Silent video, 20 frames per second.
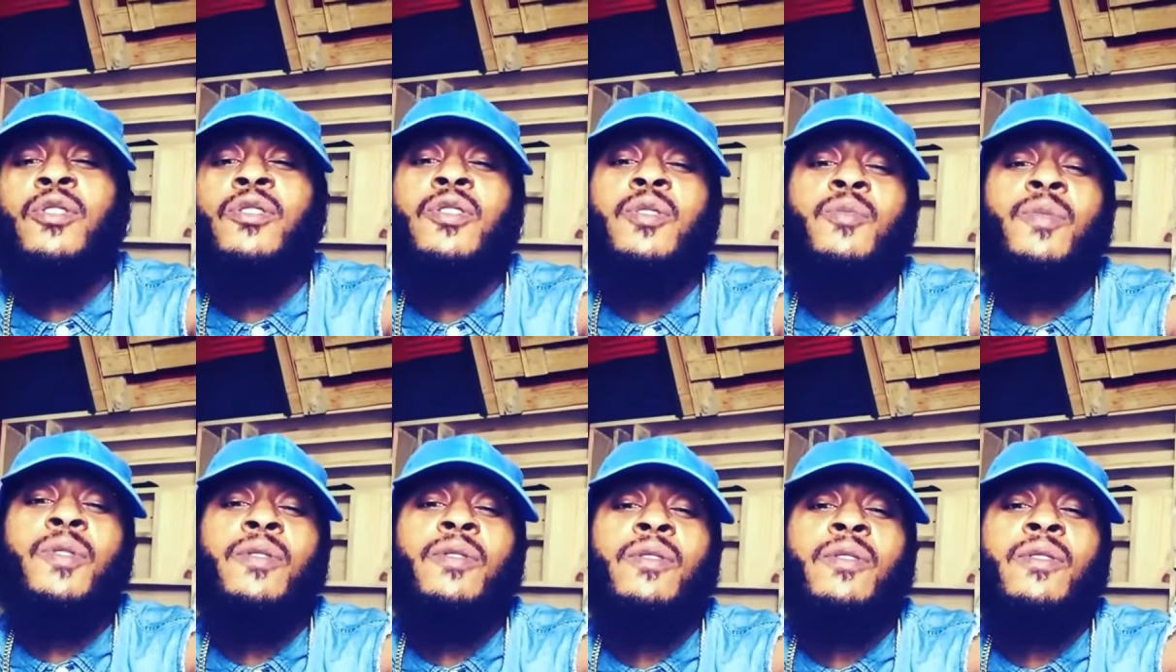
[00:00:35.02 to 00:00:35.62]

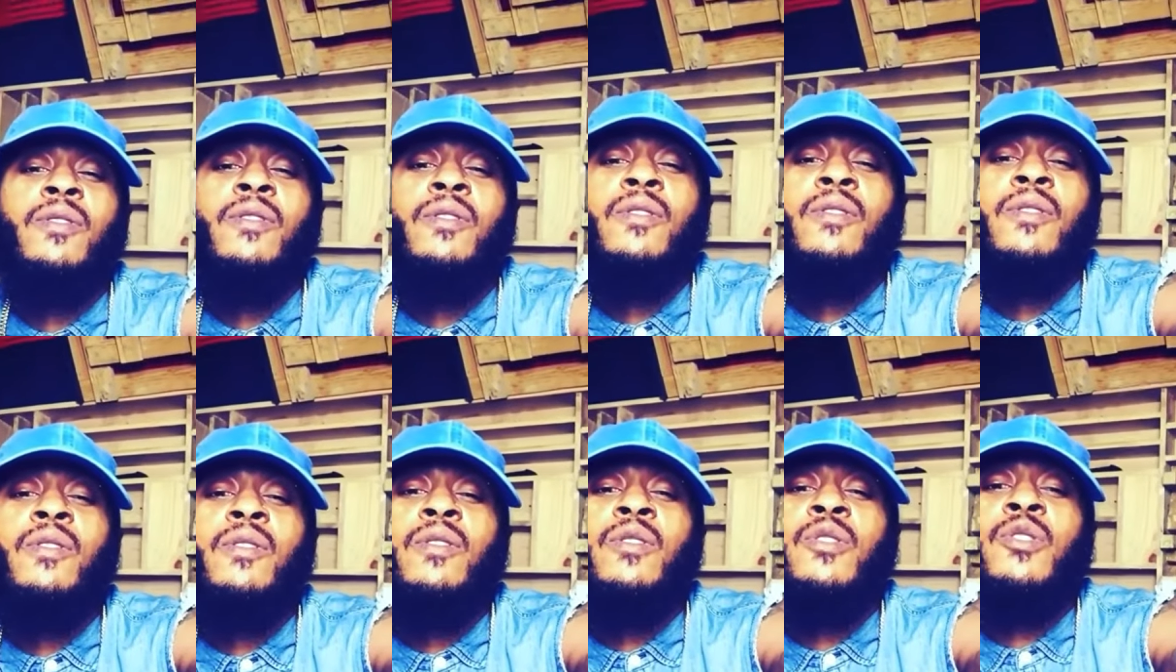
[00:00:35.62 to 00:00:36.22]
Trust me.
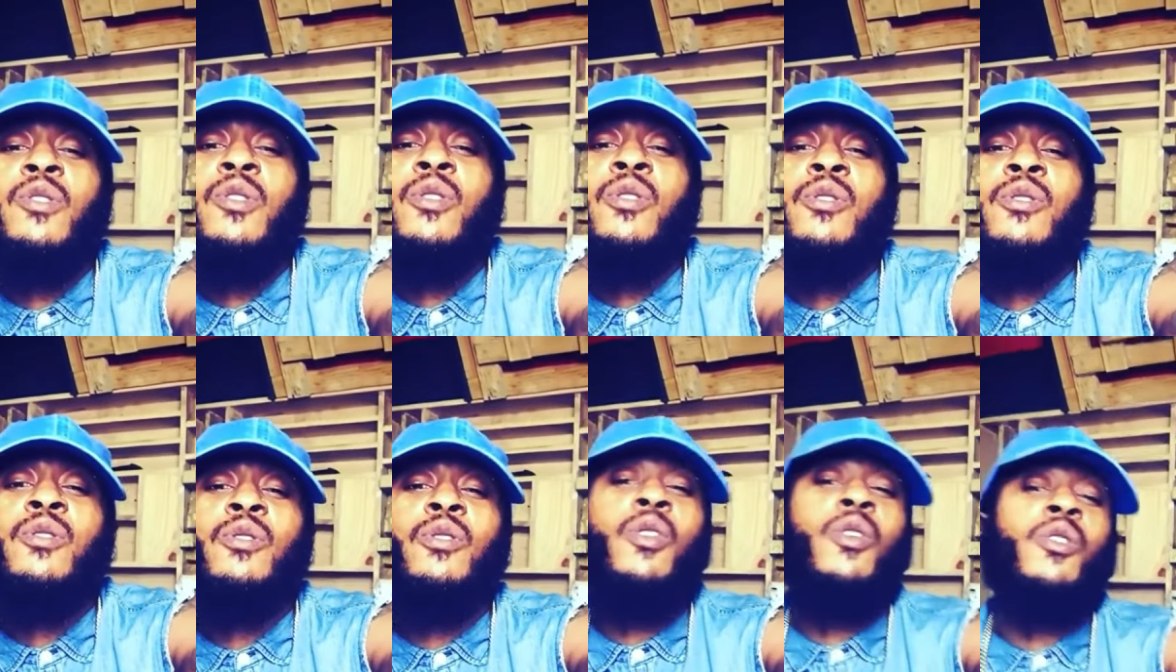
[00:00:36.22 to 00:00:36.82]

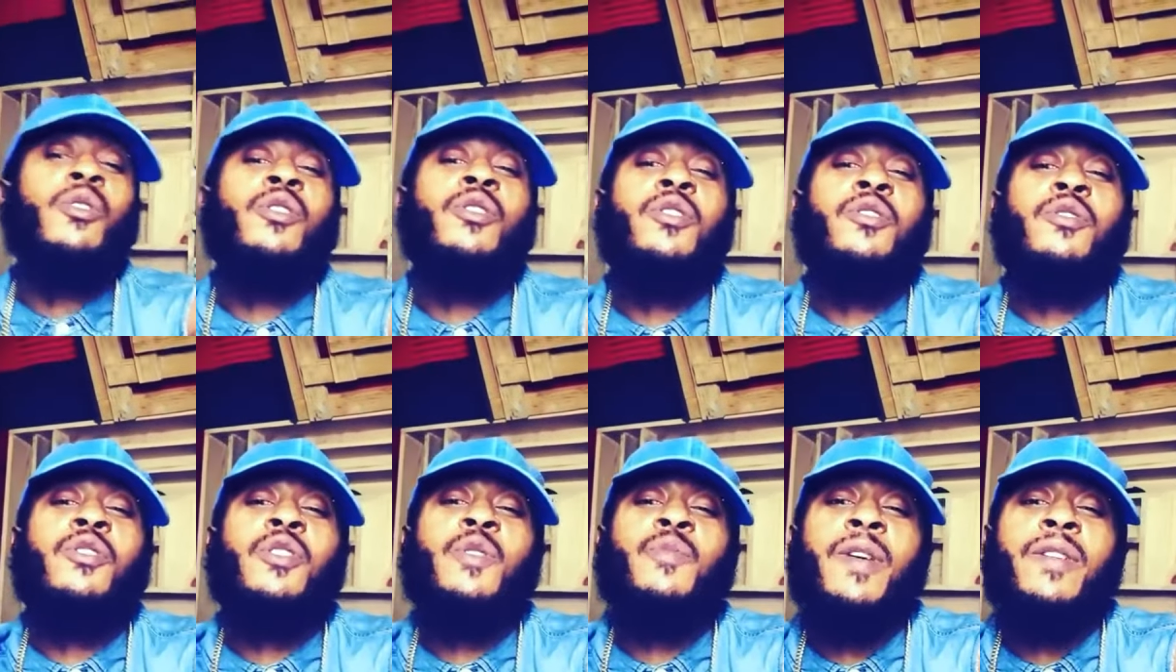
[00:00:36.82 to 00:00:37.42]
So, no
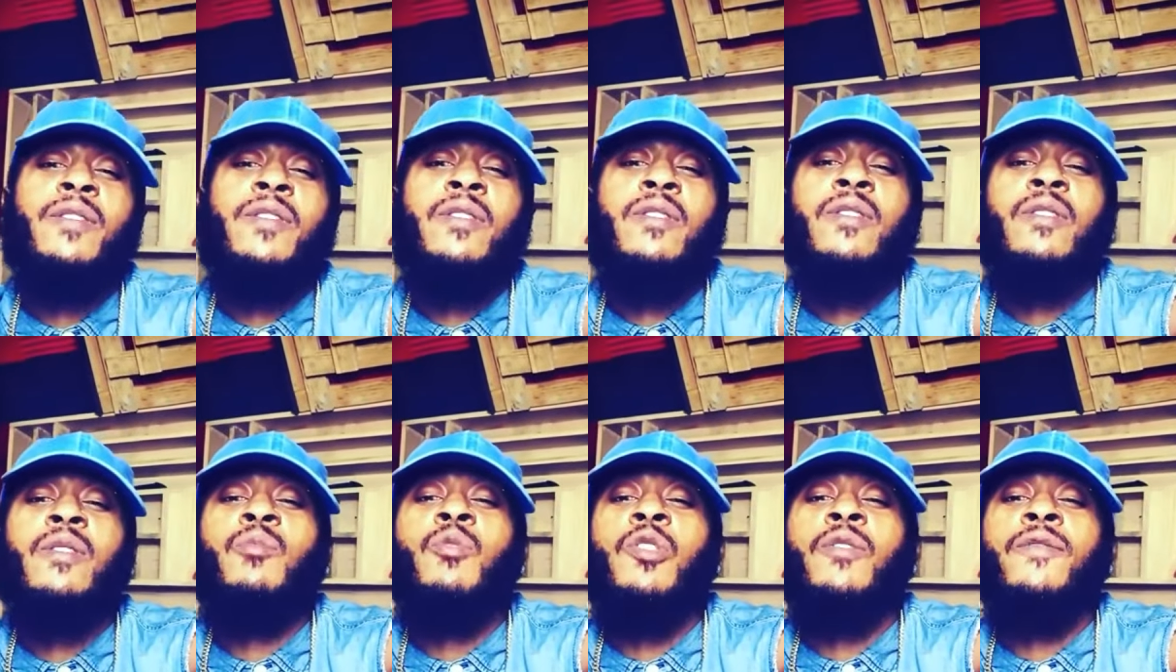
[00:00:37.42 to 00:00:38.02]
disrespect
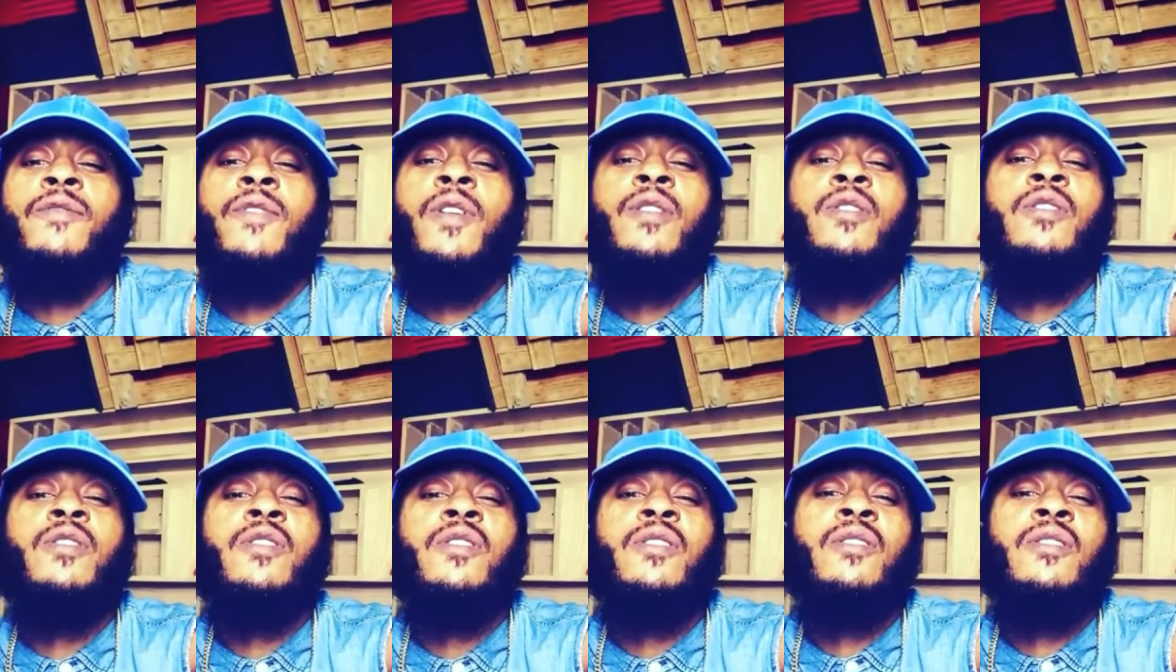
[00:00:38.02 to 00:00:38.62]
still, but
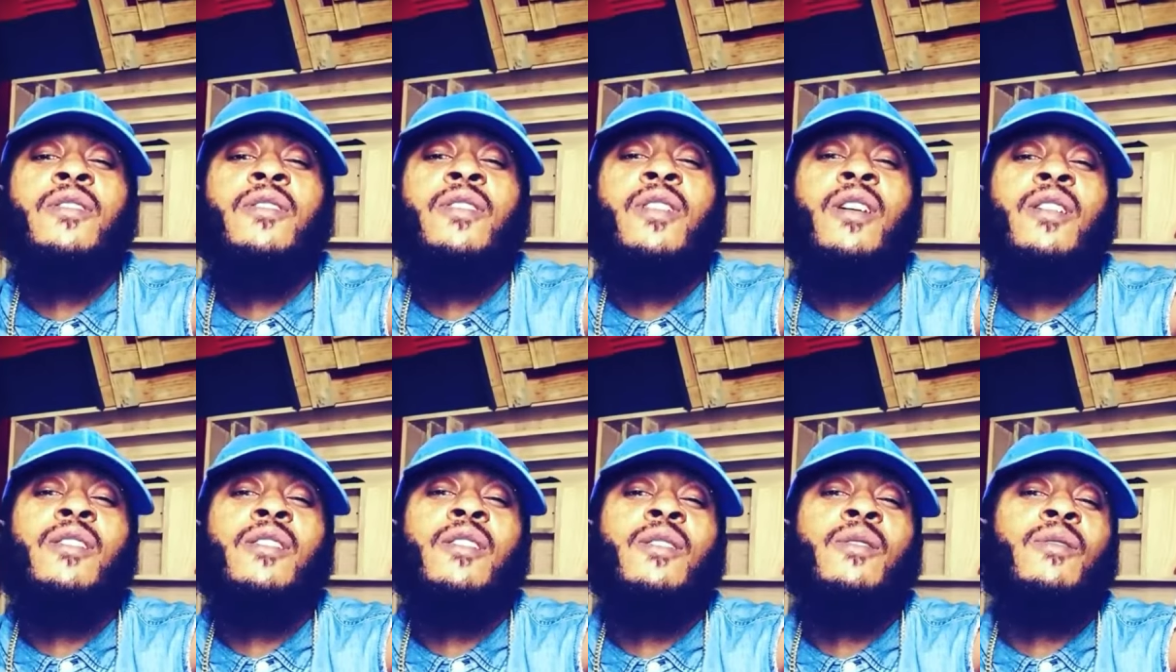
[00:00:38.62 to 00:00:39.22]
fans
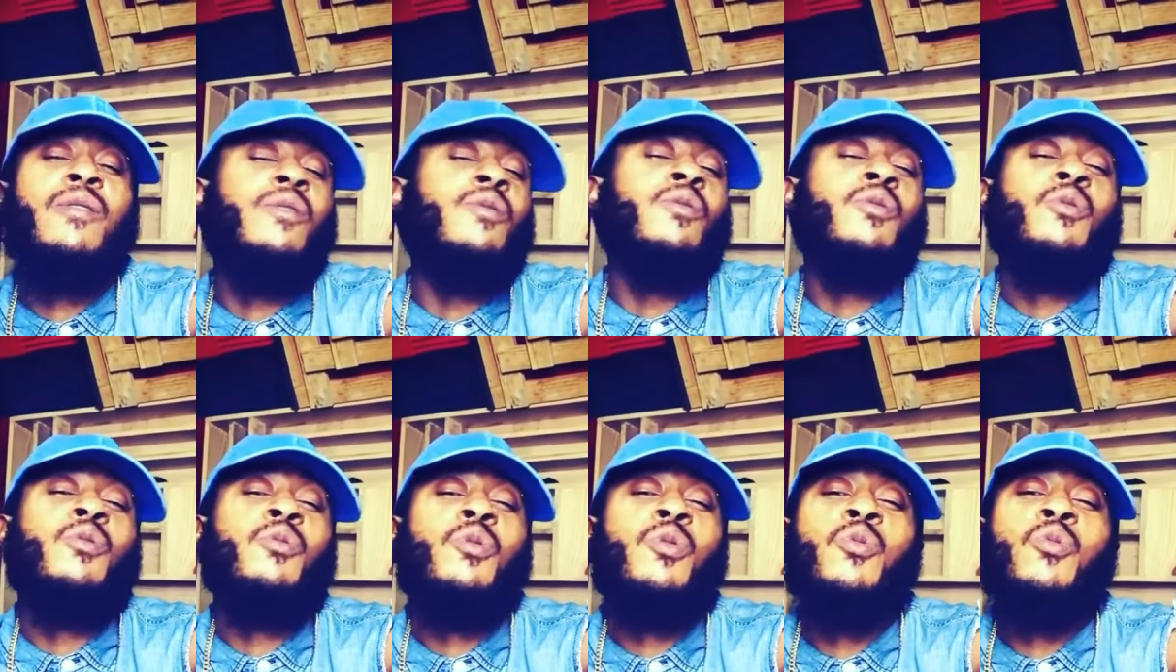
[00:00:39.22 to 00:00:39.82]
sat there,
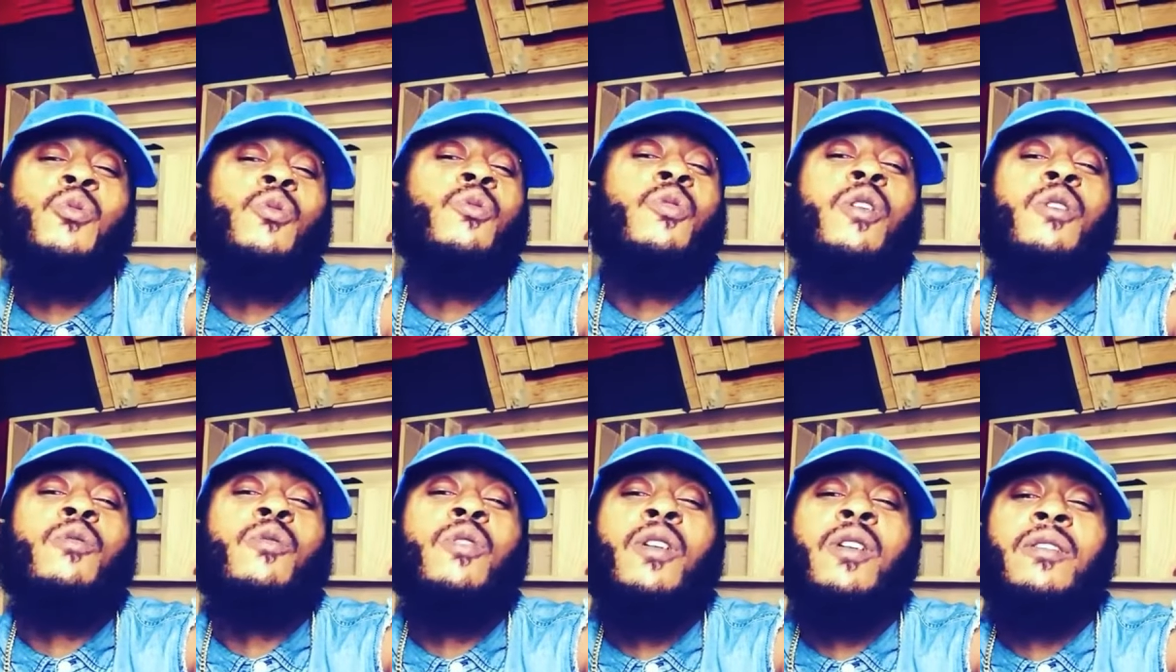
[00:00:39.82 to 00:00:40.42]
you know, we know
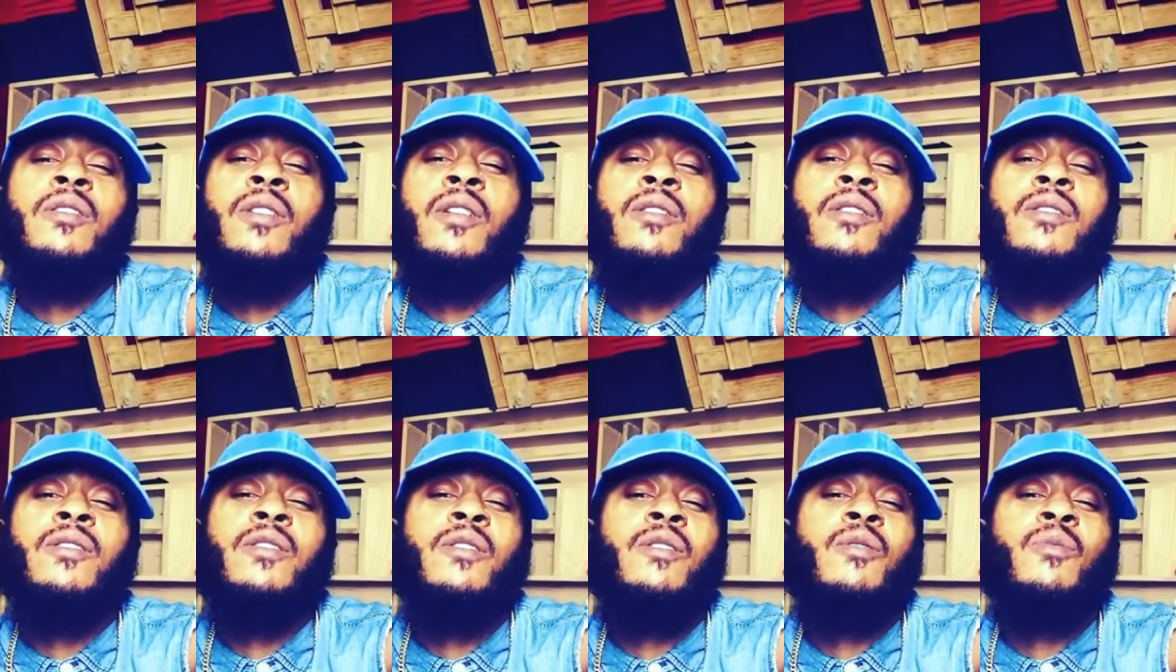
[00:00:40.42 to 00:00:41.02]
what go on, you
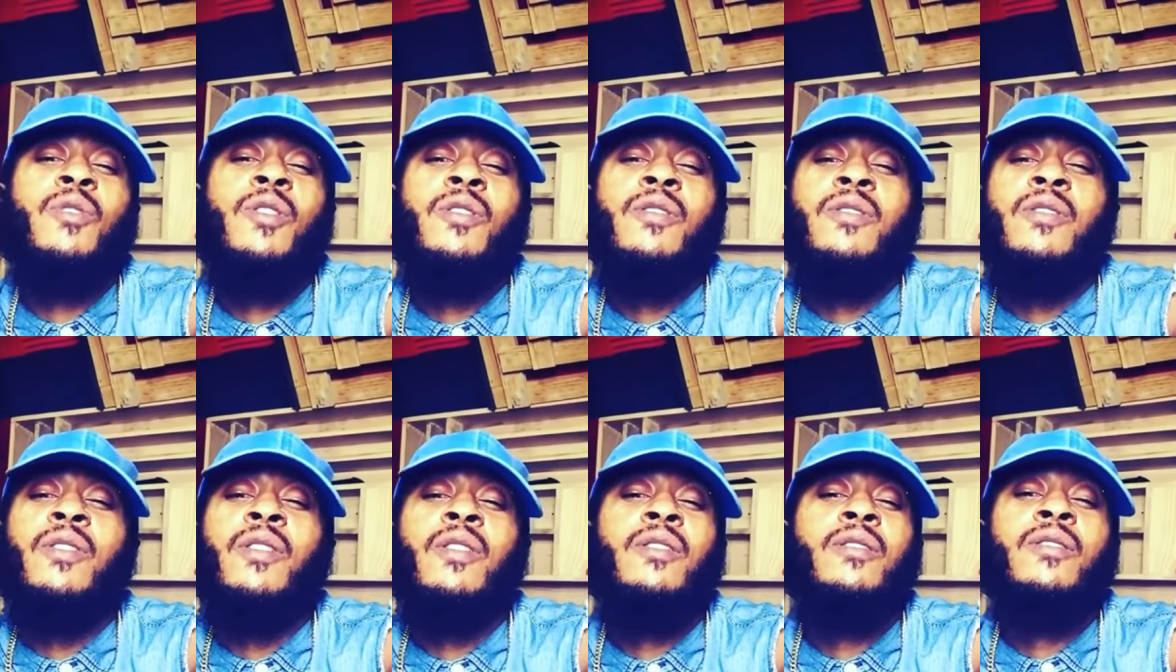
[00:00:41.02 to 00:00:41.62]
understand what
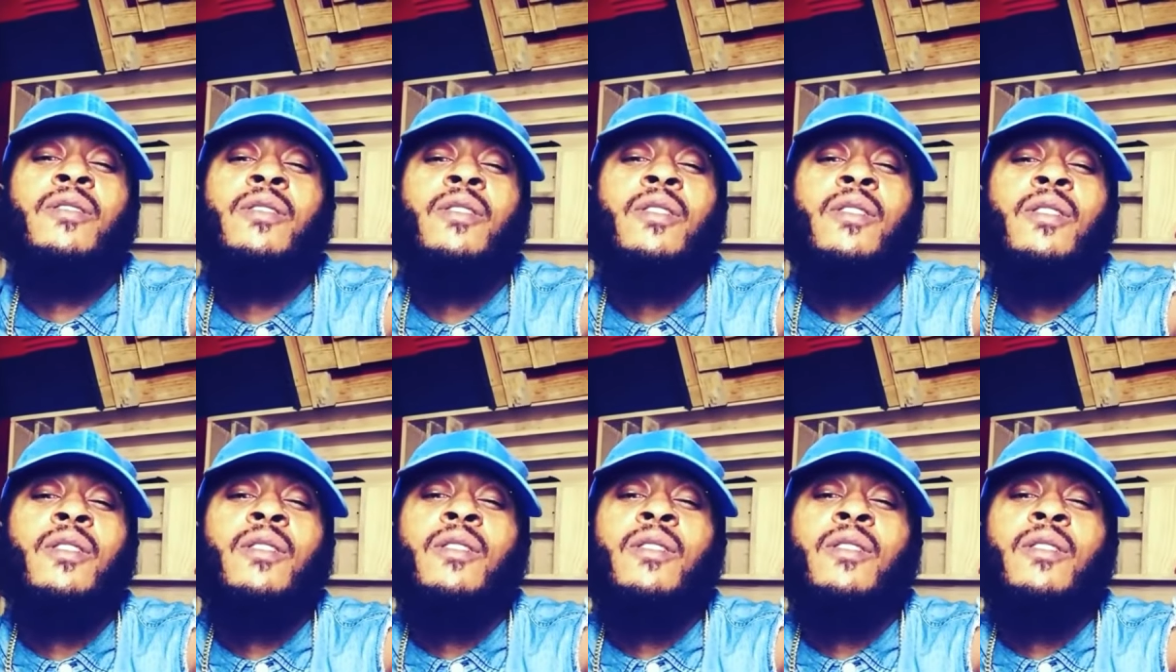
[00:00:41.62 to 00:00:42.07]
I say? And